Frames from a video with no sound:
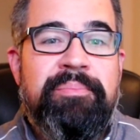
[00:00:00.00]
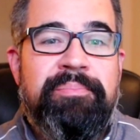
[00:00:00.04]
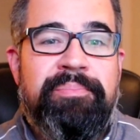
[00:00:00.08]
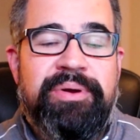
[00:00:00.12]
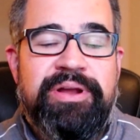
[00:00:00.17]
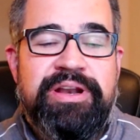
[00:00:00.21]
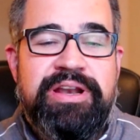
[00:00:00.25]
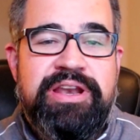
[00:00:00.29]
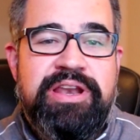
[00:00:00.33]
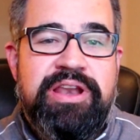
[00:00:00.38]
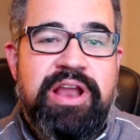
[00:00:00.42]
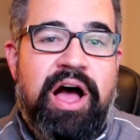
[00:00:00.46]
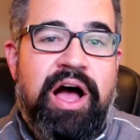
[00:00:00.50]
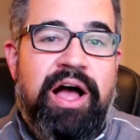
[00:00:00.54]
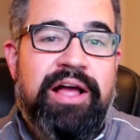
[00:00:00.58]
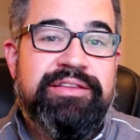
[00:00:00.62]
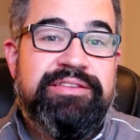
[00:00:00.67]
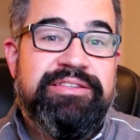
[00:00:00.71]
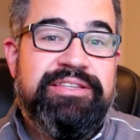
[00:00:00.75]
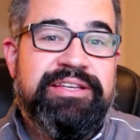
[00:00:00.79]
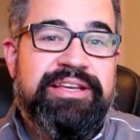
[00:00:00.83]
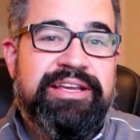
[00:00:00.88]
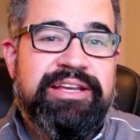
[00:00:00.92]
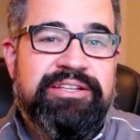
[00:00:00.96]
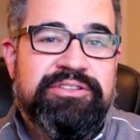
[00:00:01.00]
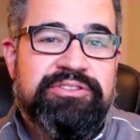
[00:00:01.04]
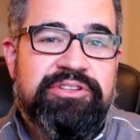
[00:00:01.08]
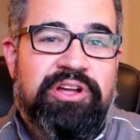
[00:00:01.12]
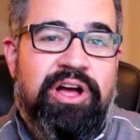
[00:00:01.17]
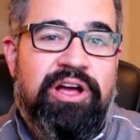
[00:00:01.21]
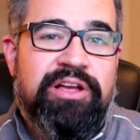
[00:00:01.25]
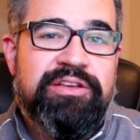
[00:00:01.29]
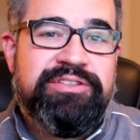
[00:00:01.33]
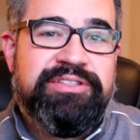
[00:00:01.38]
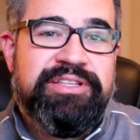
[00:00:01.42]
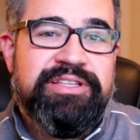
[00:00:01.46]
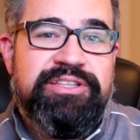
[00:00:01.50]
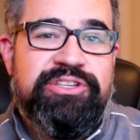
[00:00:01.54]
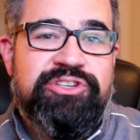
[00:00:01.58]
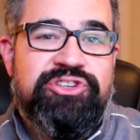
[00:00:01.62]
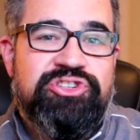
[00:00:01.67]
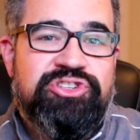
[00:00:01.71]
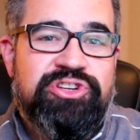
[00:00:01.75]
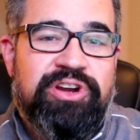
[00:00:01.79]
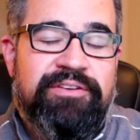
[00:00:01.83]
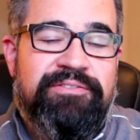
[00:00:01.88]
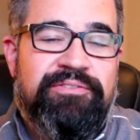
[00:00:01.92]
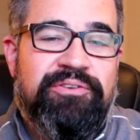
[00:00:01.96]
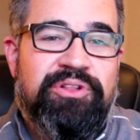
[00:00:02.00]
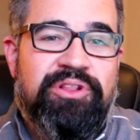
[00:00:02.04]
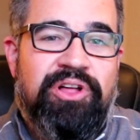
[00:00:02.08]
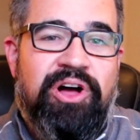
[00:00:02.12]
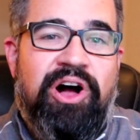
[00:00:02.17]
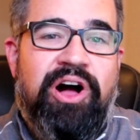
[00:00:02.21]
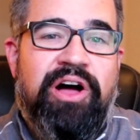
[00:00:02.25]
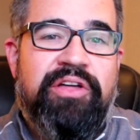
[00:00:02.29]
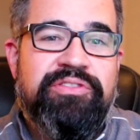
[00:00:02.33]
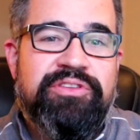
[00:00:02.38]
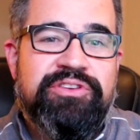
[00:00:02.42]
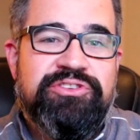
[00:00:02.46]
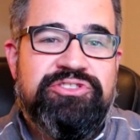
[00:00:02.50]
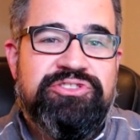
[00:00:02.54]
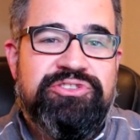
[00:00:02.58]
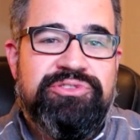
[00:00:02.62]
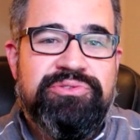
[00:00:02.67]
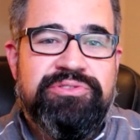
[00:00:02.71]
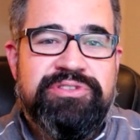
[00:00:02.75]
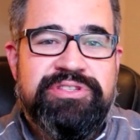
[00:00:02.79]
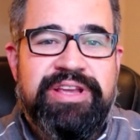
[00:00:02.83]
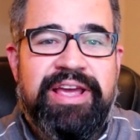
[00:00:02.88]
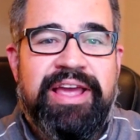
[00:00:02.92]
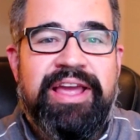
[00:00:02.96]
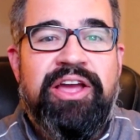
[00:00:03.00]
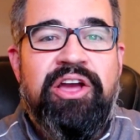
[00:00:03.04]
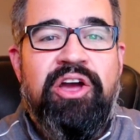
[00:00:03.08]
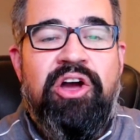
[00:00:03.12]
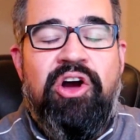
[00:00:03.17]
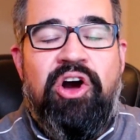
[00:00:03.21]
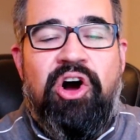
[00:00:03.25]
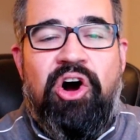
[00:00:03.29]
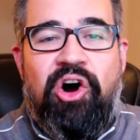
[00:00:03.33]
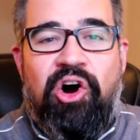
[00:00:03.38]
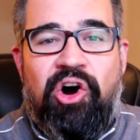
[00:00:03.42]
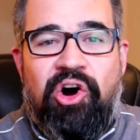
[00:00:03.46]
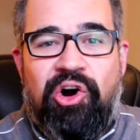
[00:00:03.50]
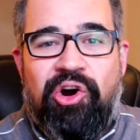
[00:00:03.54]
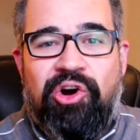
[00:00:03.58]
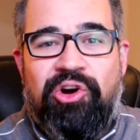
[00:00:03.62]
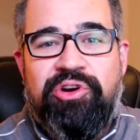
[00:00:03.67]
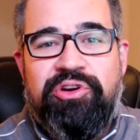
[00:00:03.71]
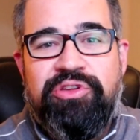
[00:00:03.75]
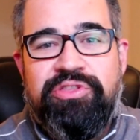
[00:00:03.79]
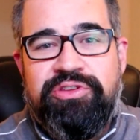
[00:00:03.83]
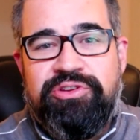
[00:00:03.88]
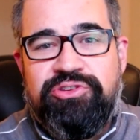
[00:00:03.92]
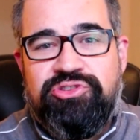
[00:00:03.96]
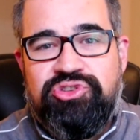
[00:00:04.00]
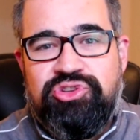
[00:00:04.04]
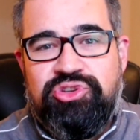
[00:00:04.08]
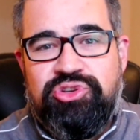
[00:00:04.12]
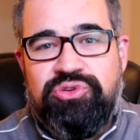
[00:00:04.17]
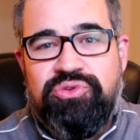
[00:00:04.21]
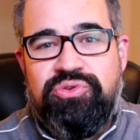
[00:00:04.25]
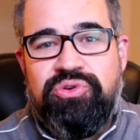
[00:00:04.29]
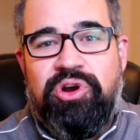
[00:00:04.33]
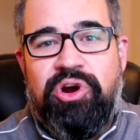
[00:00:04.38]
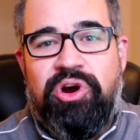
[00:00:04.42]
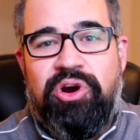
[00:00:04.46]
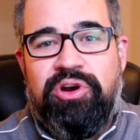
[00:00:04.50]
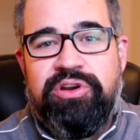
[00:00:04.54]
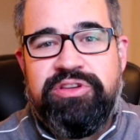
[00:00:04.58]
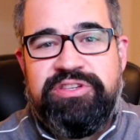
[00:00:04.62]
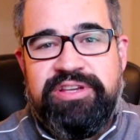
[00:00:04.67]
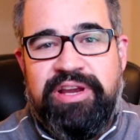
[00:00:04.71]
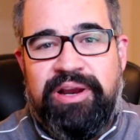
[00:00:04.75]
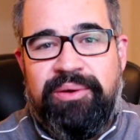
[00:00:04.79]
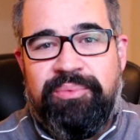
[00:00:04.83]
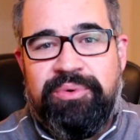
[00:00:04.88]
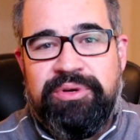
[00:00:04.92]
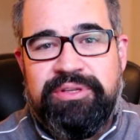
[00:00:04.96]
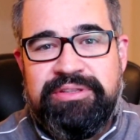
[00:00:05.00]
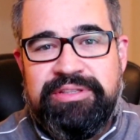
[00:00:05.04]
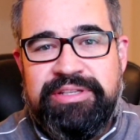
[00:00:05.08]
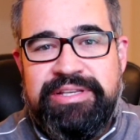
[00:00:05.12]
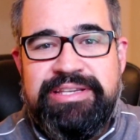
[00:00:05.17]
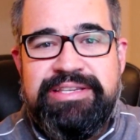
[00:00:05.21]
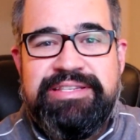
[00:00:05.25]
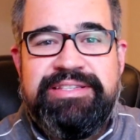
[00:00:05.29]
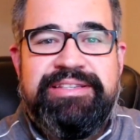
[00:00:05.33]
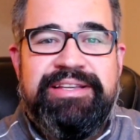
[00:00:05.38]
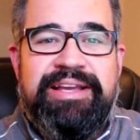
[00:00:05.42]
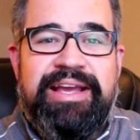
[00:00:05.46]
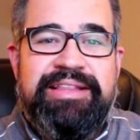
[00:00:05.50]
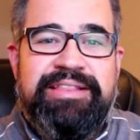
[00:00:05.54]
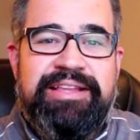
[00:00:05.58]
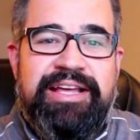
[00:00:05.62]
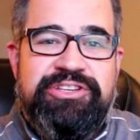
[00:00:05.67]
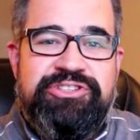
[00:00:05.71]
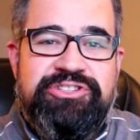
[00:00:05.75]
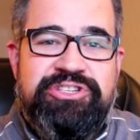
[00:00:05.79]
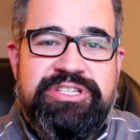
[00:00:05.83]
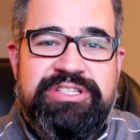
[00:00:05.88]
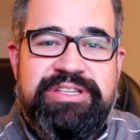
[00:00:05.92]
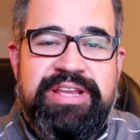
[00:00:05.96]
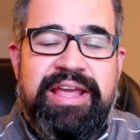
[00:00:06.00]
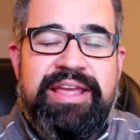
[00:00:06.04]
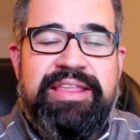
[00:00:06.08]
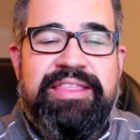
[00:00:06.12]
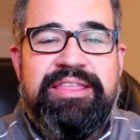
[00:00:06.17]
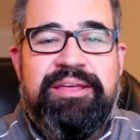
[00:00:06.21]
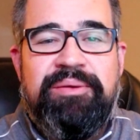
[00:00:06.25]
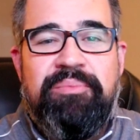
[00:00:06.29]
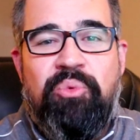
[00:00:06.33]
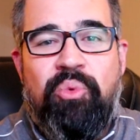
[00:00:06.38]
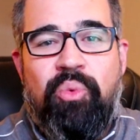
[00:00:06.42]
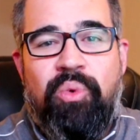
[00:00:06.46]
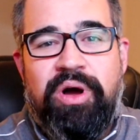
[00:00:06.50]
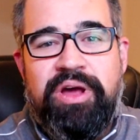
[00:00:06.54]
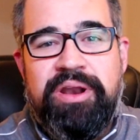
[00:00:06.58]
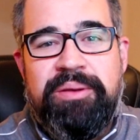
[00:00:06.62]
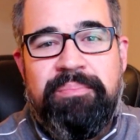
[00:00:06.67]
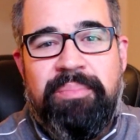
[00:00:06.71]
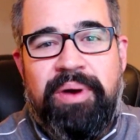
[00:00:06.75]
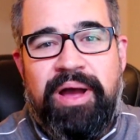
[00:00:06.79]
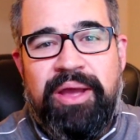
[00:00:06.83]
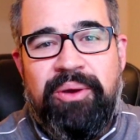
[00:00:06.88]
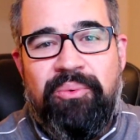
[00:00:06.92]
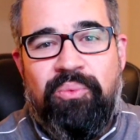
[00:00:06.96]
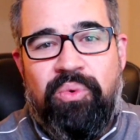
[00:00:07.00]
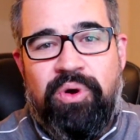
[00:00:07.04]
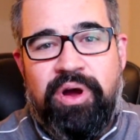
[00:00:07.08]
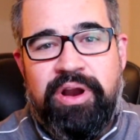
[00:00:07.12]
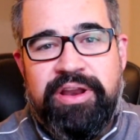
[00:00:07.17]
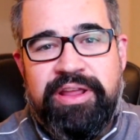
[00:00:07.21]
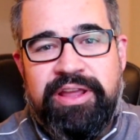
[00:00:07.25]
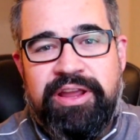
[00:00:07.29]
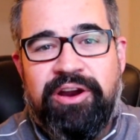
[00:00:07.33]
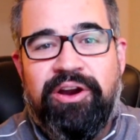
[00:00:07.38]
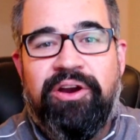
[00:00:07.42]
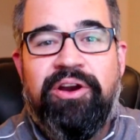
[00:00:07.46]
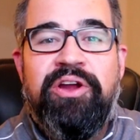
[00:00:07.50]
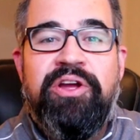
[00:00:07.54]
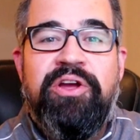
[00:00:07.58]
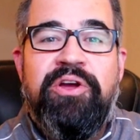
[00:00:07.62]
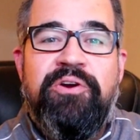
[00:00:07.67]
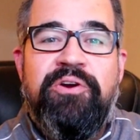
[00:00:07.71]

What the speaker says: But not to get lost in the shuffle on this Tuesday, are the two cards that released, and let's just take them one by one here.